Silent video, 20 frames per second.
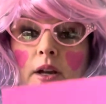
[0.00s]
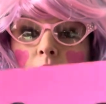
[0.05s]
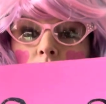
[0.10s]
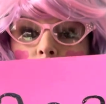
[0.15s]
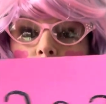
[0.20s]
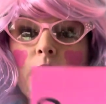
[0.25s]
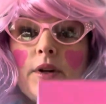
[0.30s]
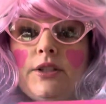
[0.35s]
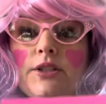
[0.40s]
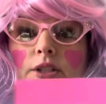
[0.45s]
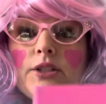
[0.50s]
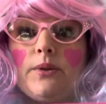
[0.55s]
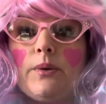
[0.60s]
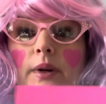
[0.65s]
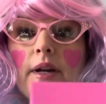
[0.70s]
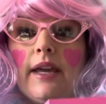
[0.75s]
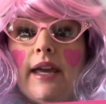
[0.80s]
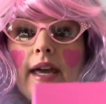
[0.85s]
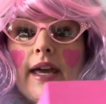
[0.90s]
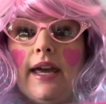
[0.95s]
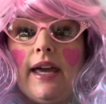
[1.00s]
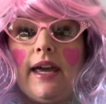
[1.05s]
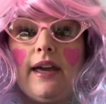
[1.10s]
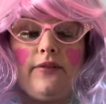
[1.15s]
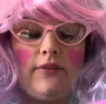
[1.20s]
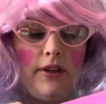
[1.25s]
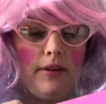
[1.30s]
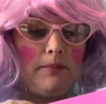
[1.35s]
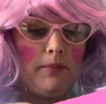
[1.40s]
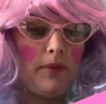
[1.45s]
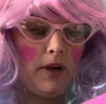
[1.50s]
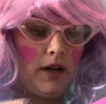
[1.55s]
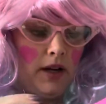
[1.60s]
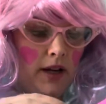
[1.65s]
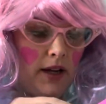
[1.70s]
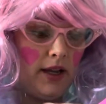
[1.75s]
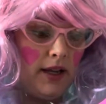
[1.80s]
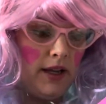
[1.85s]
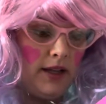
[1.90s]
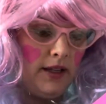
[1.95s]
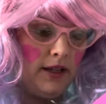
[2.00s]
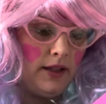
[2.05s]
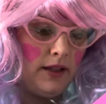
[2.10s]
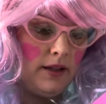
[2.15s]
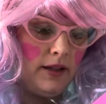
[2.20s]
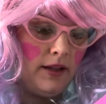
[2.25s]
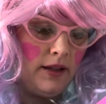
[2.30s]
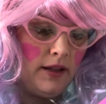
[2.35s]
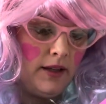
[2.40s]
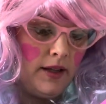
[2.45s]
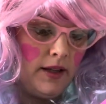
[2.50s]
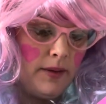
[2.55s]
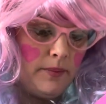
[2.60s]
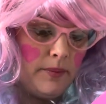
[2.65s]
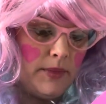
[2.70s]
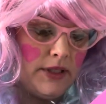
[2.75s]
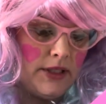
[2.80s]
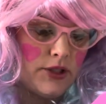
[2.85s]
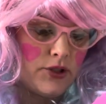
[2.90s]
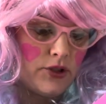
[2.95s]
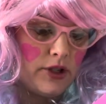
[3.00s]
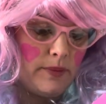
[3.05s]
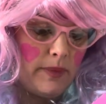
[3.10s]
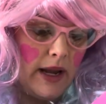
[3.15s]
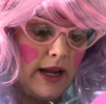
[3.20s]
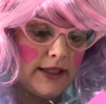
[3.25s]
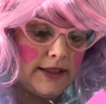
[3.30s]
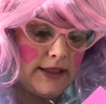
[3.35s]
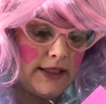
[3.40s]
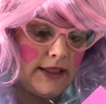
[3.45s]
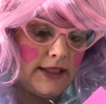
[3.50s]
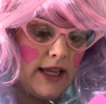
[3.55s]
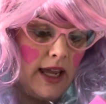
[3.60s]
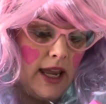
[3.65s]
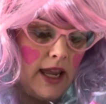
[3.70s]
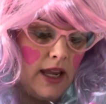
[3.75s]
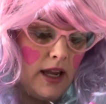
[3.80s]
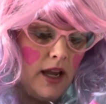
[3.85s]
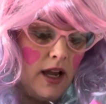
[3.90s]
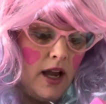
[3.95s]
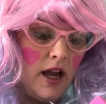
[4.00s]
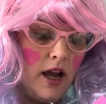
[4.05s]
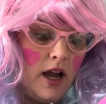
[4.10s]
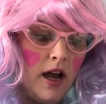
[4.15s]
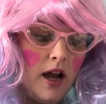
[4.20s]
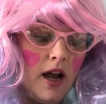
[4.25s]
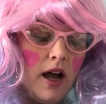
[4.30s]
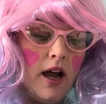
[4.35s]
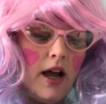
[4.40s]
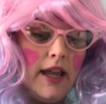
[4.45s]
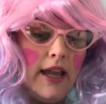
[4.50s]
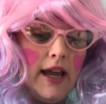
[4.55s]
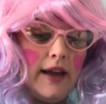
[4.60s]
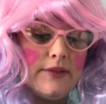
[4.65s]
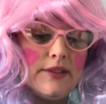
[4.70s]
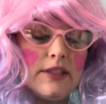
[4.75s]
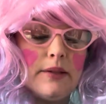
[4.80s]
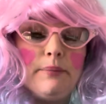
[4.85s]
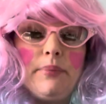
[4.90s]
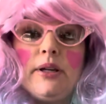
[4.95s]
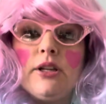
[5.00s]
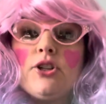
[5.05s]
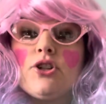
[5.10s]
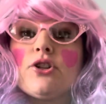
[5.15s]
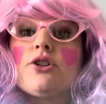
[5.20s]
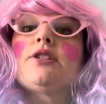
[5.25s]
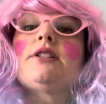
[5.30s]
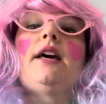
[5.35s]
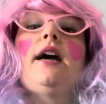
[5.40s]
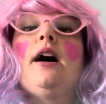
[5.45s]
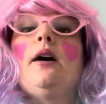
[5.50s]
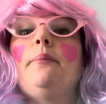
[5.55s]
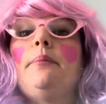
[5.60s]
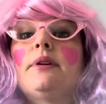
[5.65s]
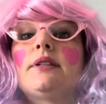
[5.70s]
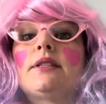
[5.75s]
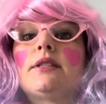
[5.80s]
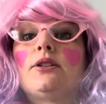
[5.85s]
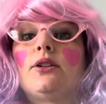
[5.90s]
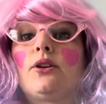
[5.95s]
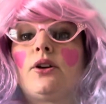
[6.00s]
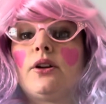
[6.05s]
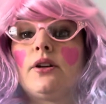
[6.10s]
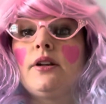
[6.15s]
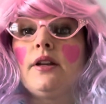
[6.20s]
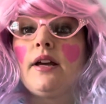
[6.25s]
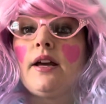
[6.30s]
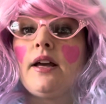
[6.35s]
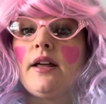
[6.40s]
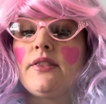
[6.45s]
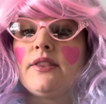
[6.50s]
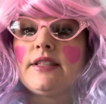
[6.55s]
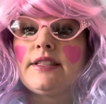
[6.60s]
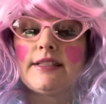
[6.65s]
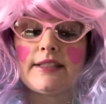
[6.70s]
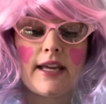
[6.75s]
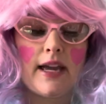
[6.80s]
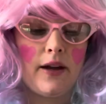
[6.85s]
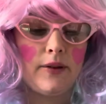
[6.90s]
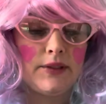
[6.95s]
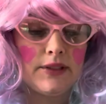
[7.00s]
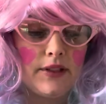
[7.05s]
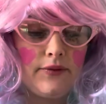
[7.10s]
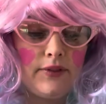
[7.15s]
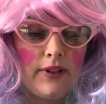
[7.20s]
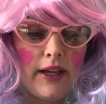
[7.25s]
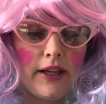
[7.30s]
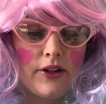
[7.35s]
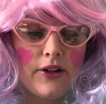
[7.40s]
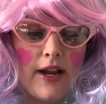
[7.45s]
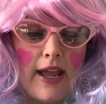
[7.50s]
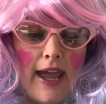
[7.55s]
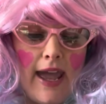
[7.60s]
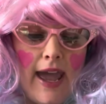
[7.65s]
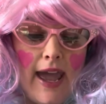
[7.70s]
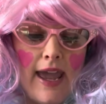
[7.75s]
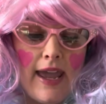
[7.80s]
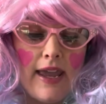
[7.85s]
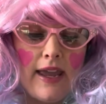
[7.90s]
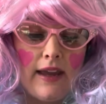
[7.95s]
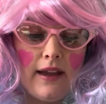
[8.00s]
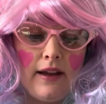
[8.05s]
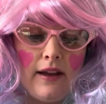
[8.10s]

What do I have in my mystery box today? I have some pictures to help us learn the sounds of letter A.